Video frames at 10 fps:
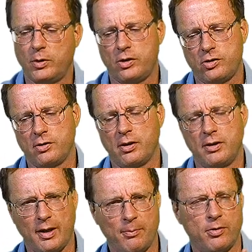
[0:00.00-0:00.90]
which a
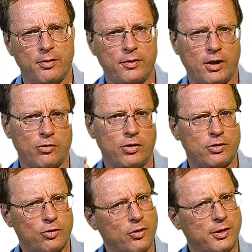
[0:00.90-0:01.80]
number of
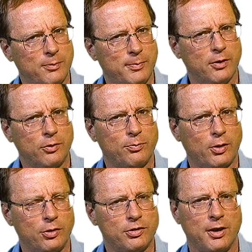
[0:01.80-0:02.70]
countries are trying to build
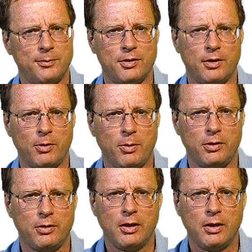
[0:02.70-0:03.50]
prototypes at the moment.